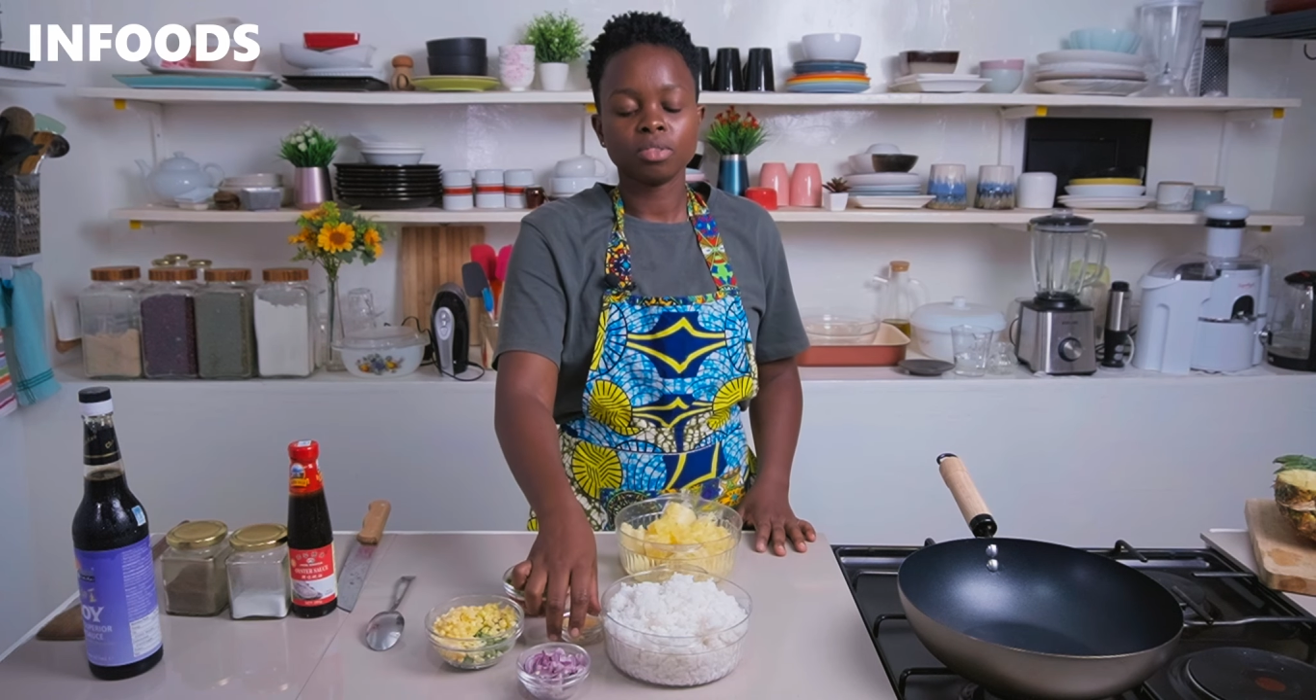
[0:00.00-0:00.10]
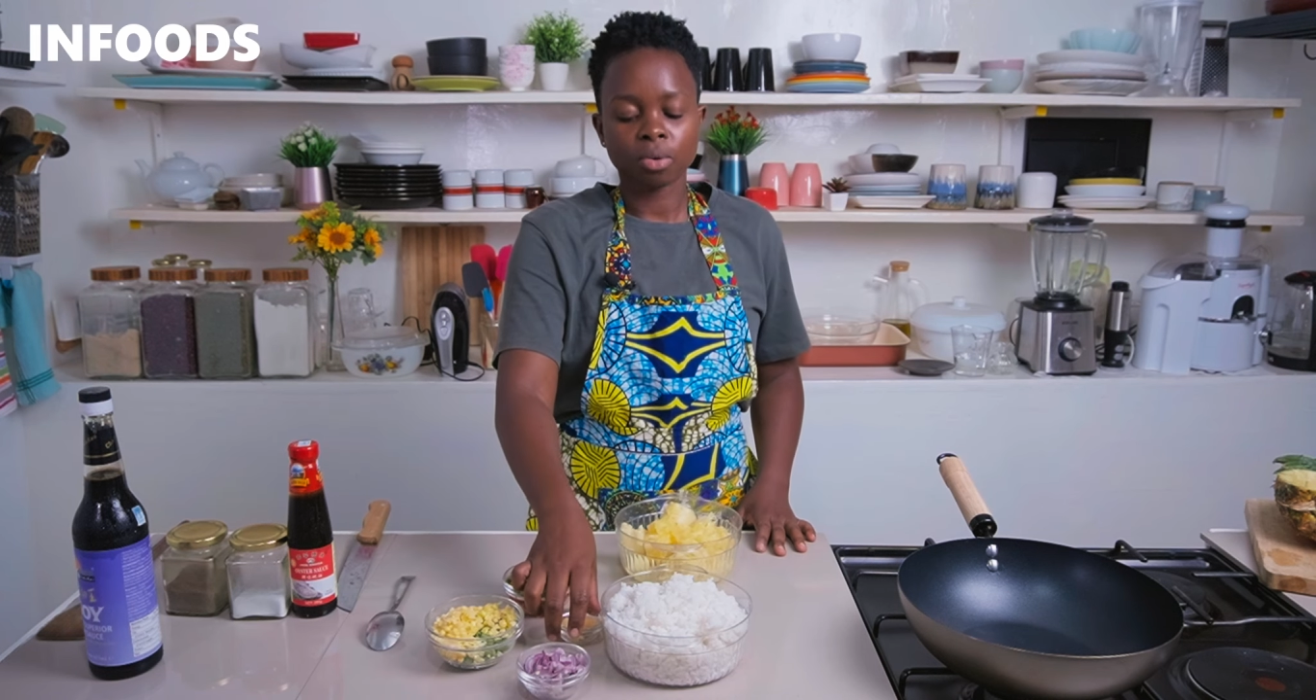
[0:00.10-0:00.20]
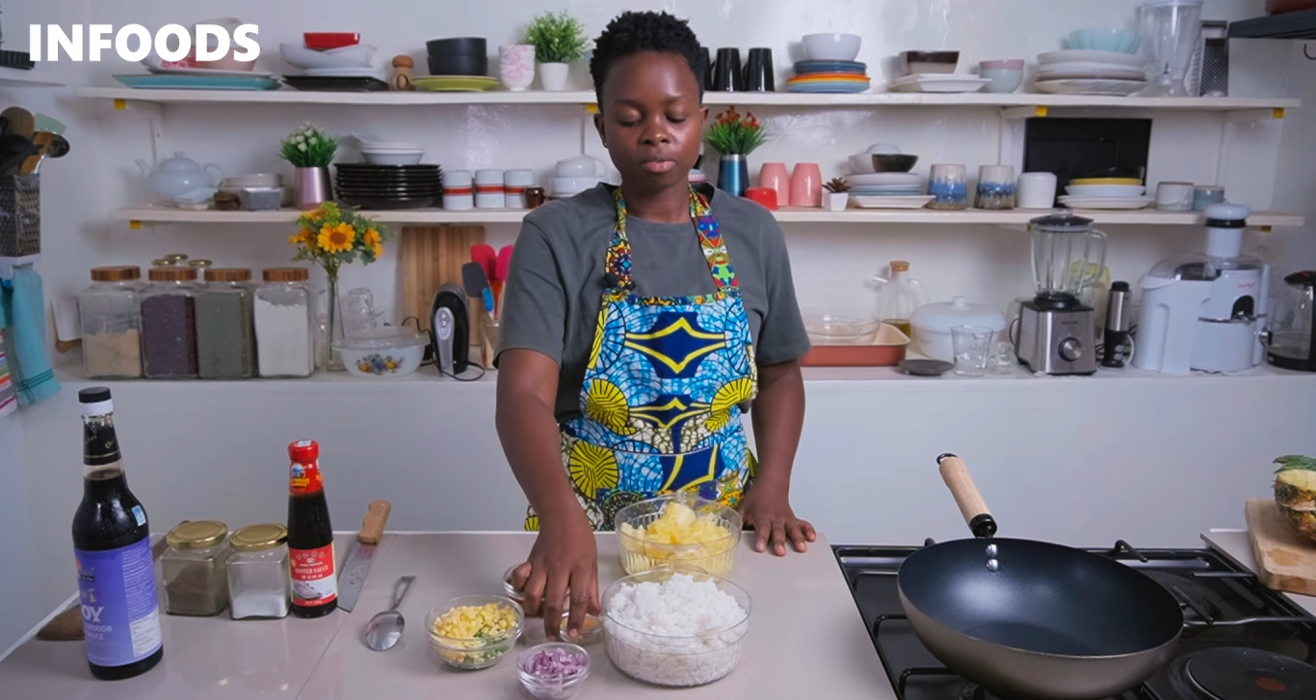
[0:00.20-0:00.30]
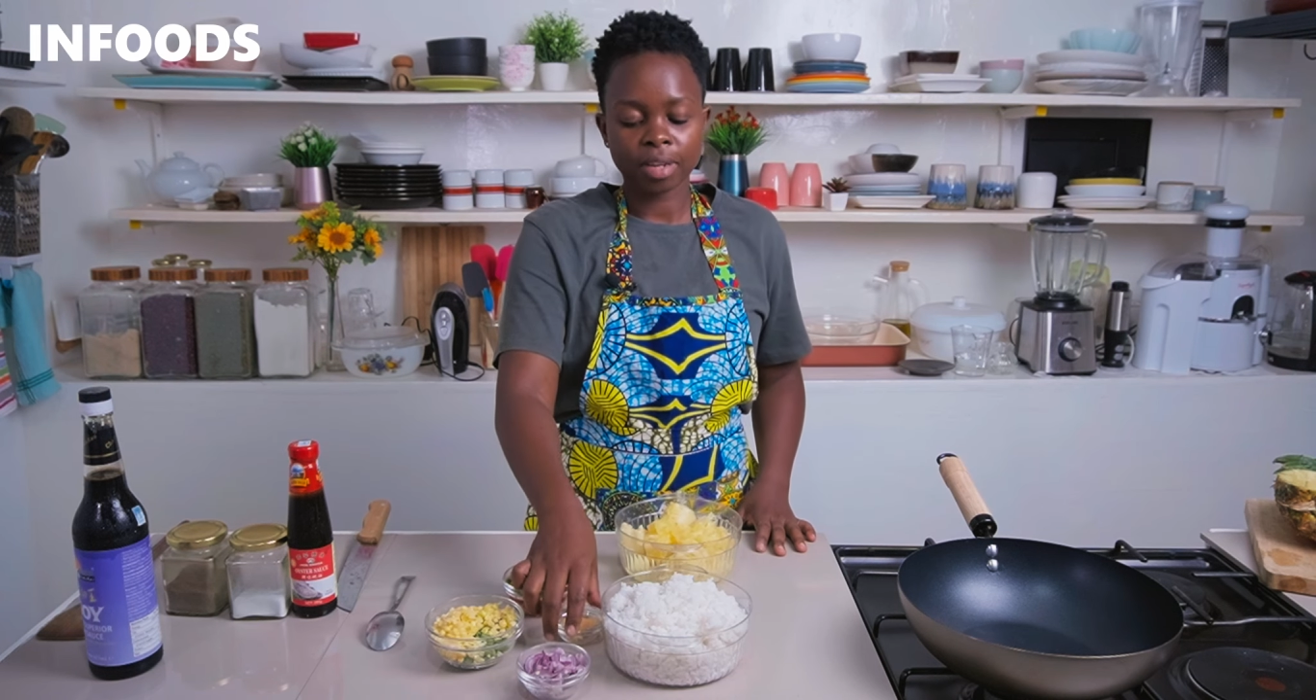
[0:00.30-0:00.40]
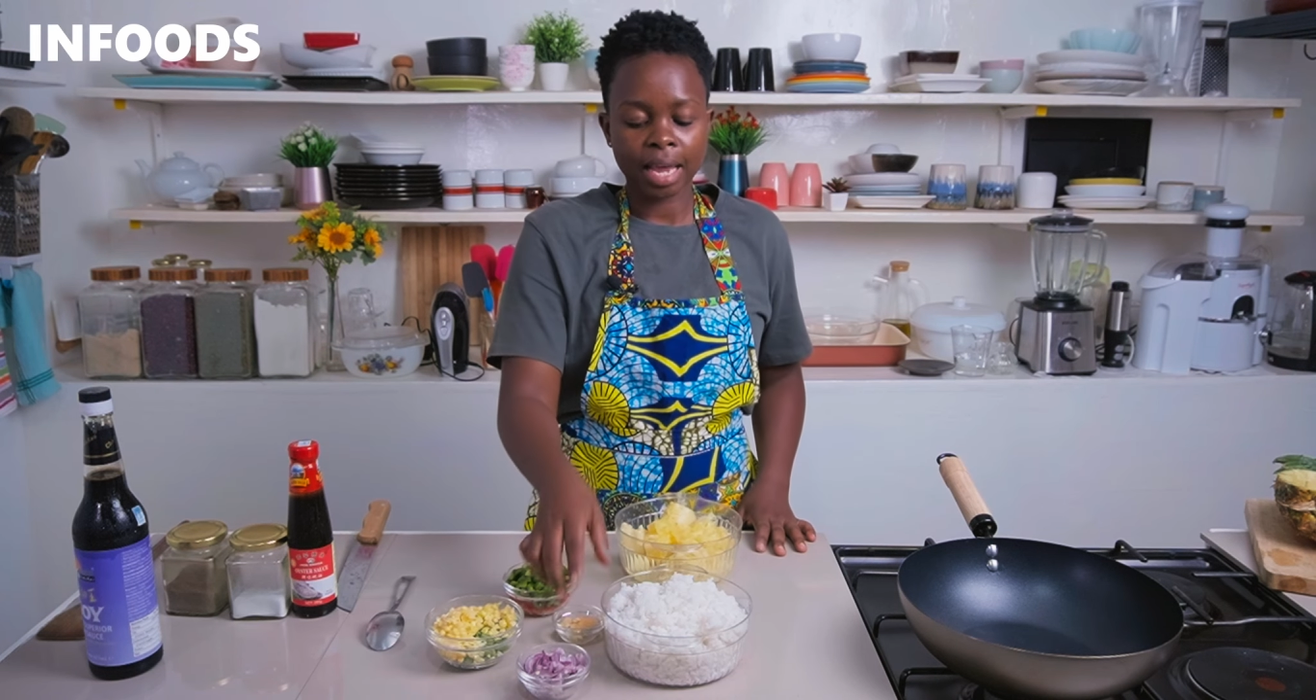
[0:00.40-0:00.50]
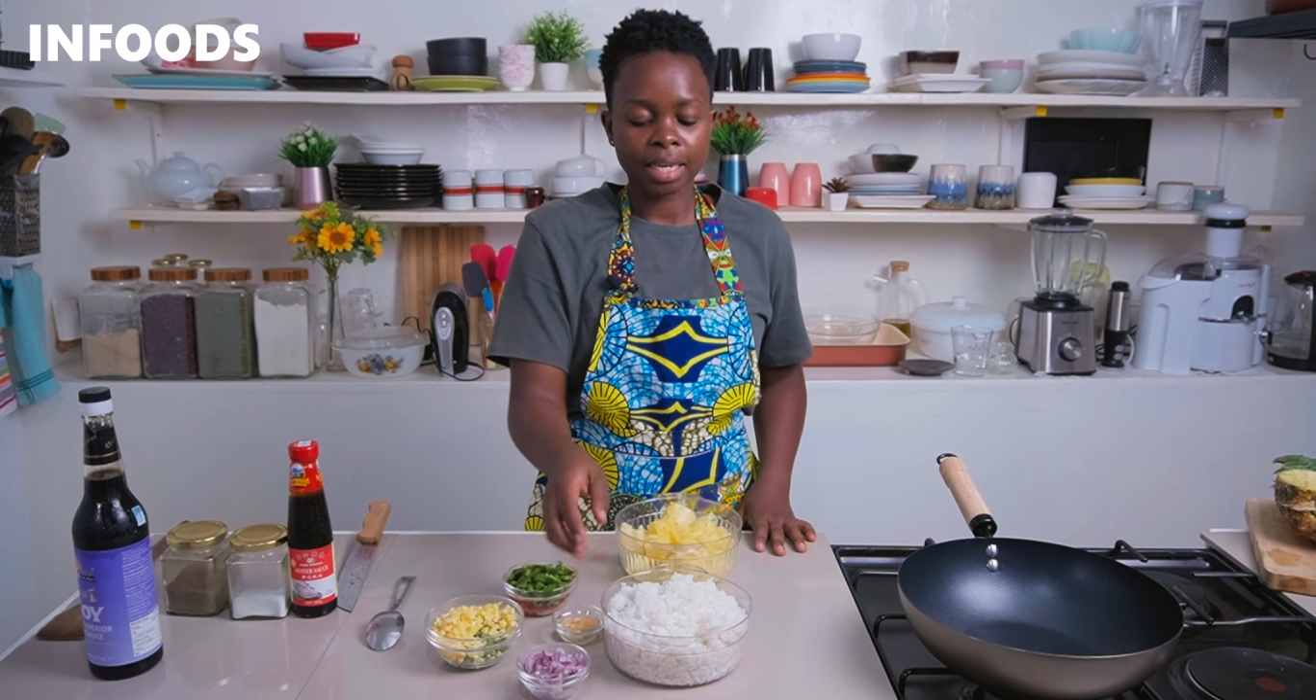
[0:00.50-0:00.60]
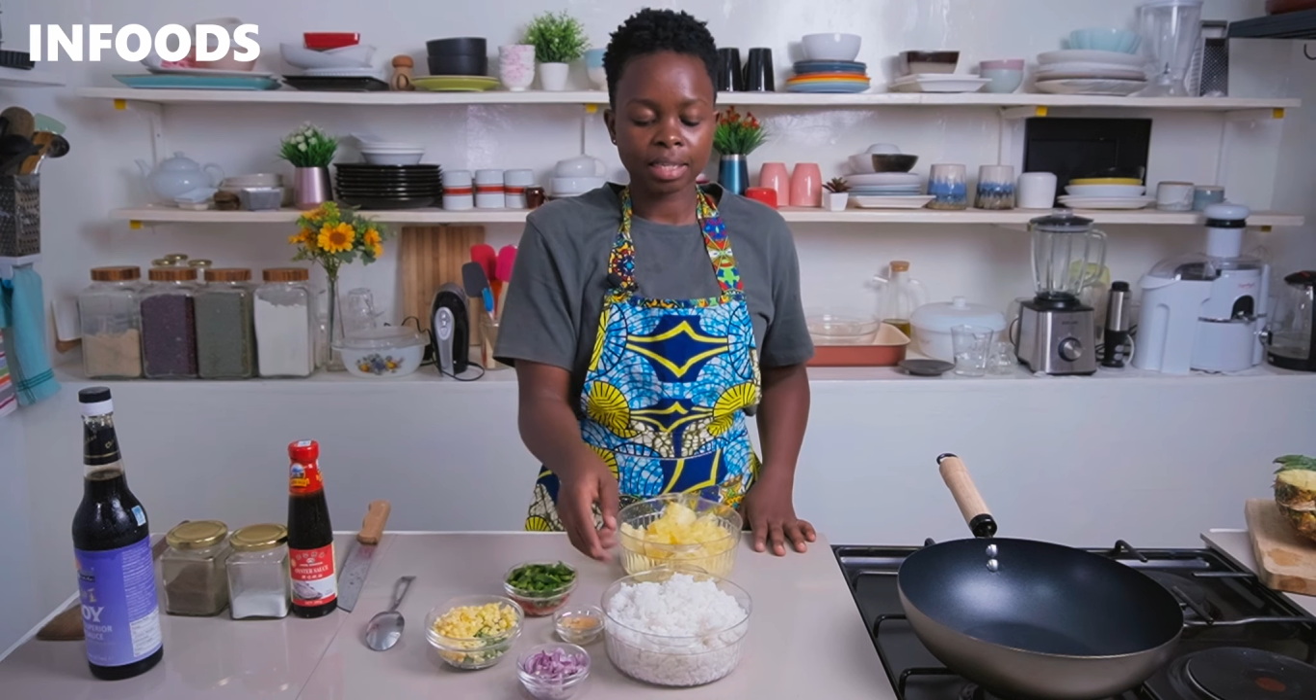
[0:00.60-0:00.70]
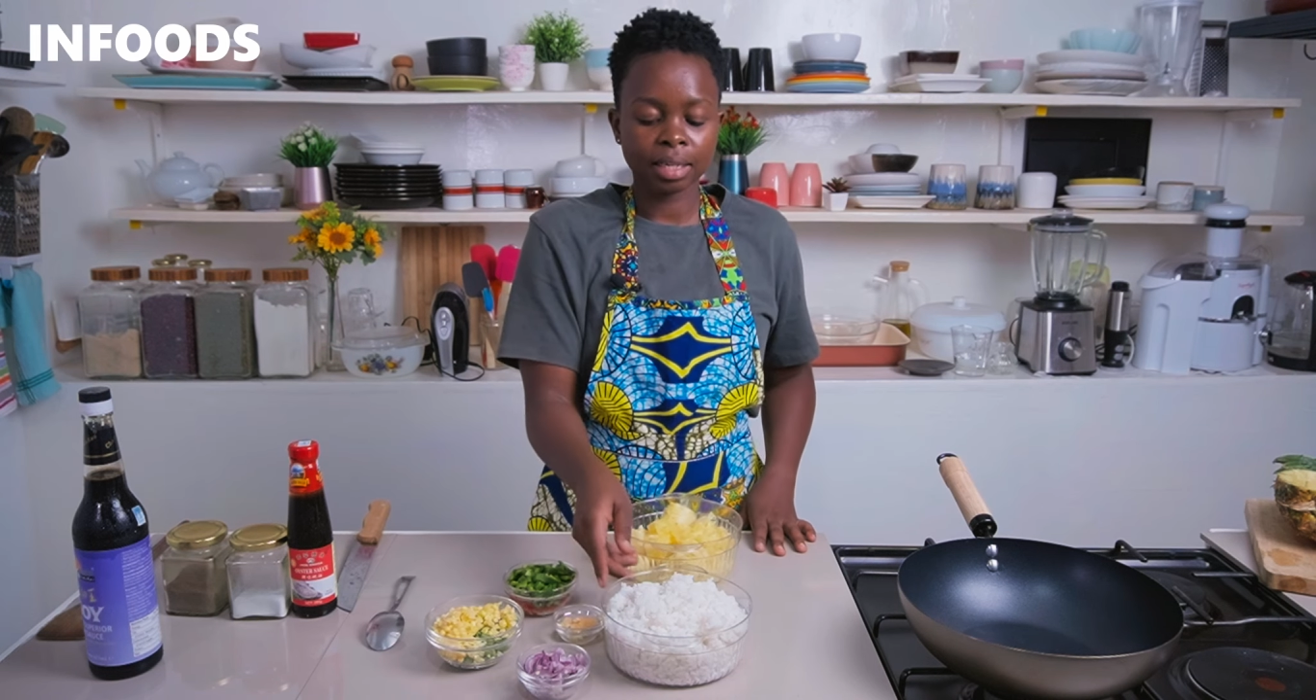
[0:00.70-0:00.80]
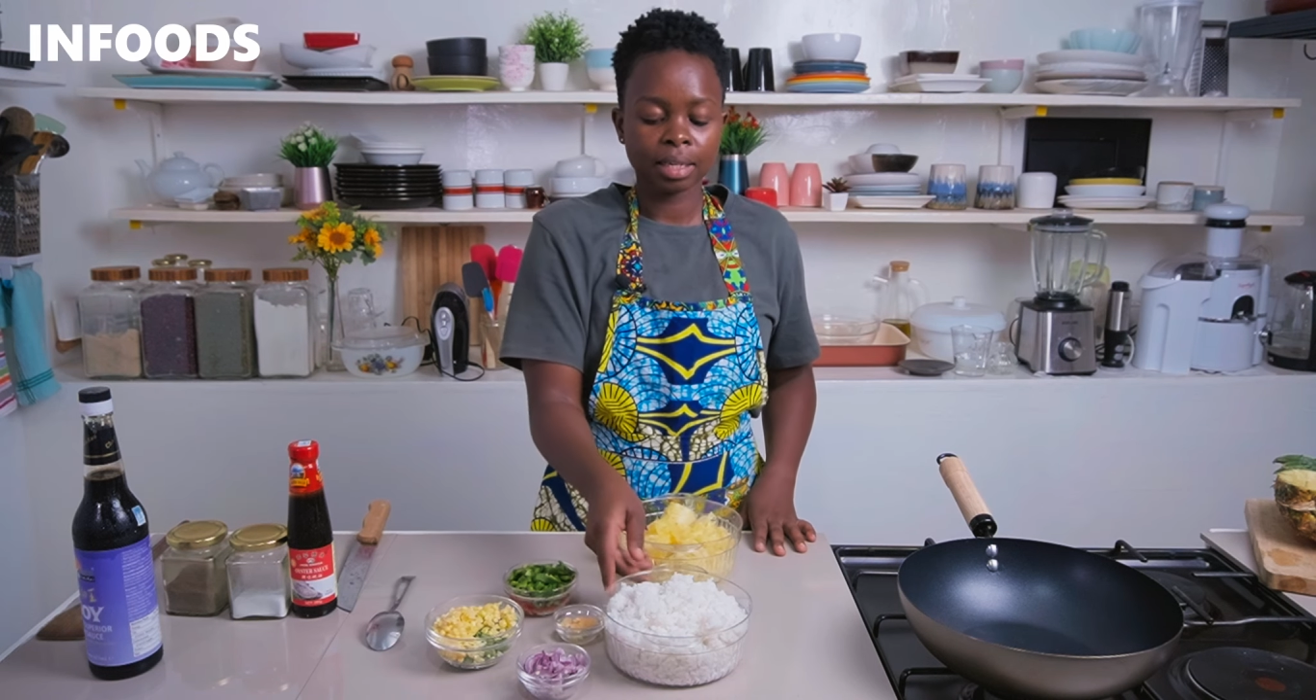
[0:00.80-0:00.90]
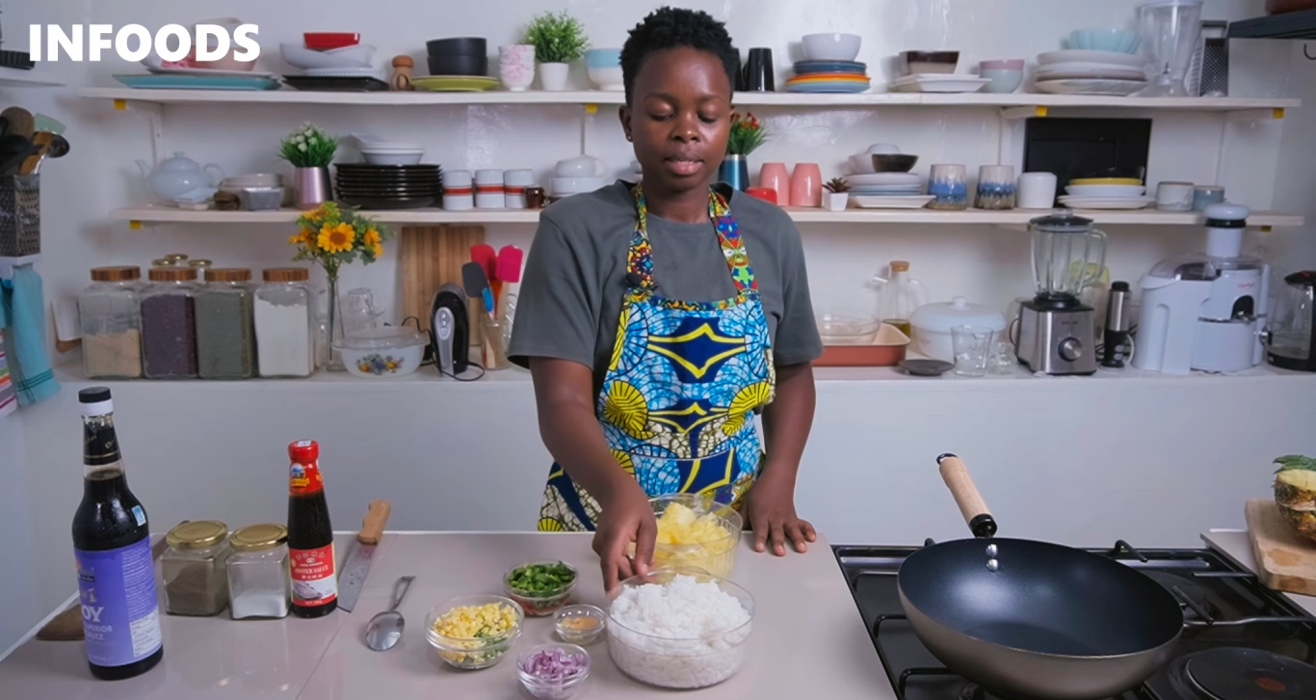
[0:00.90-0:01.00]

of garlic.